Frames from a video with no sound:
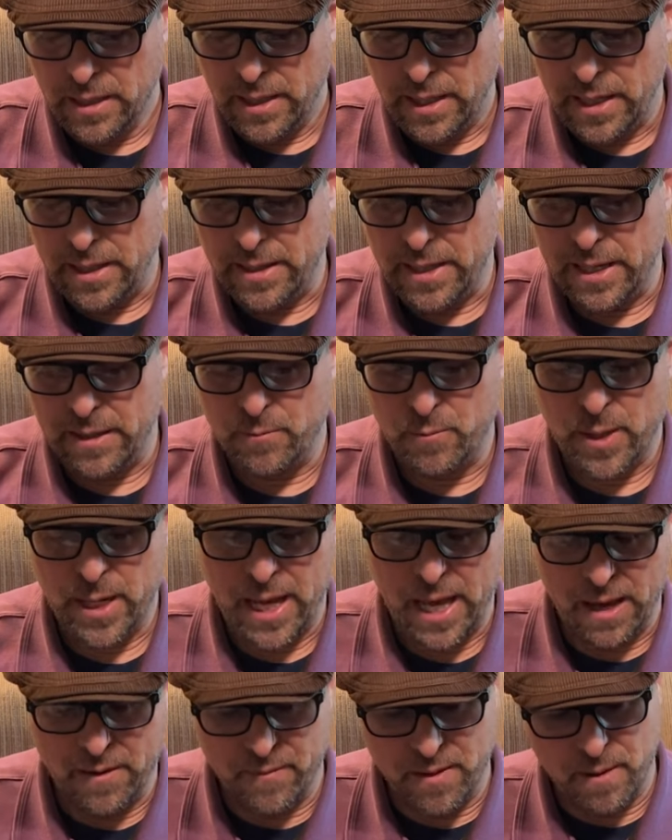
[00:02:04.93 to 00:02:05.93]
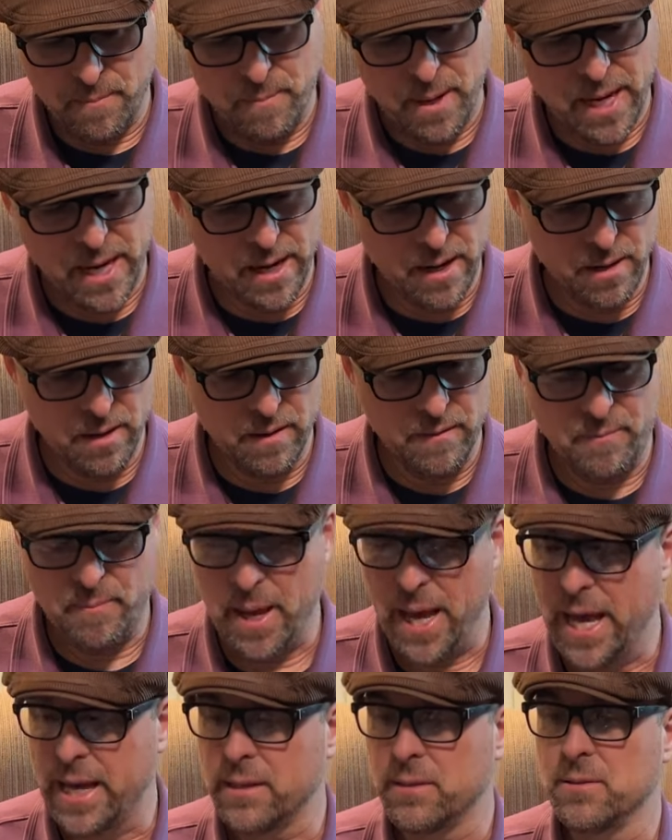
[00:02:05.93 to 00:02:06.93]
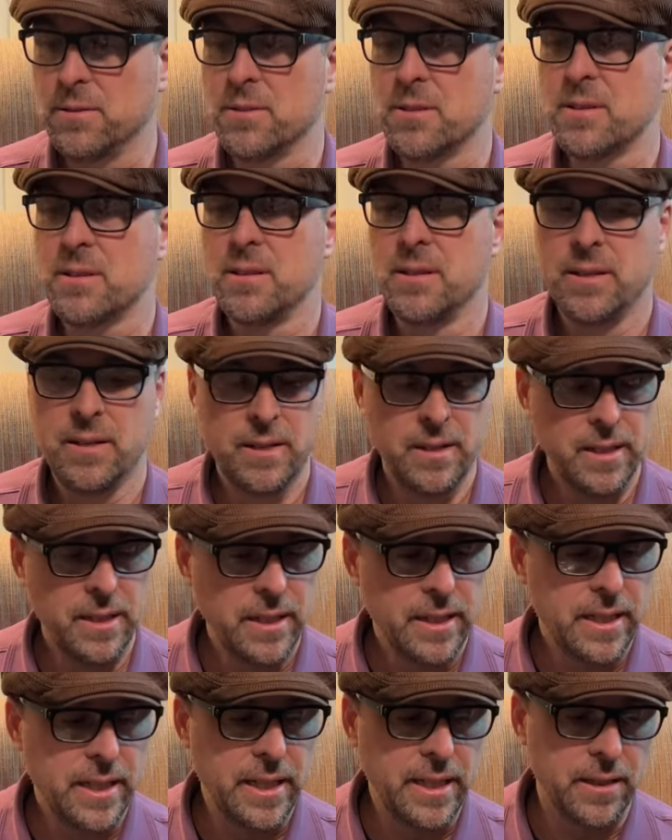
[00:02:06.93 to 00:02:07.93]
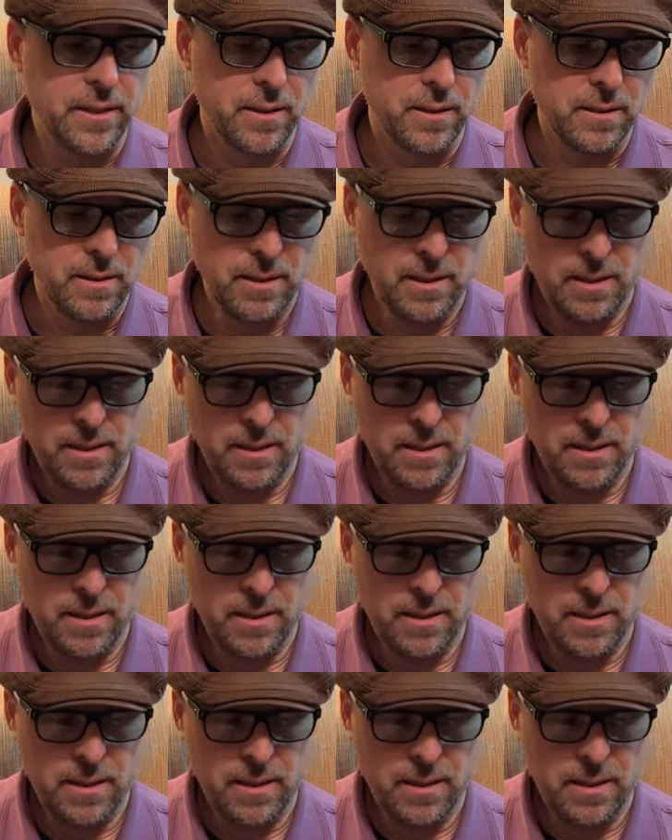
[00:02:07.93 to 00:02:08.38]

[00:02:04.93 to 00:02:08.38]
And then we have a pair of paddles here.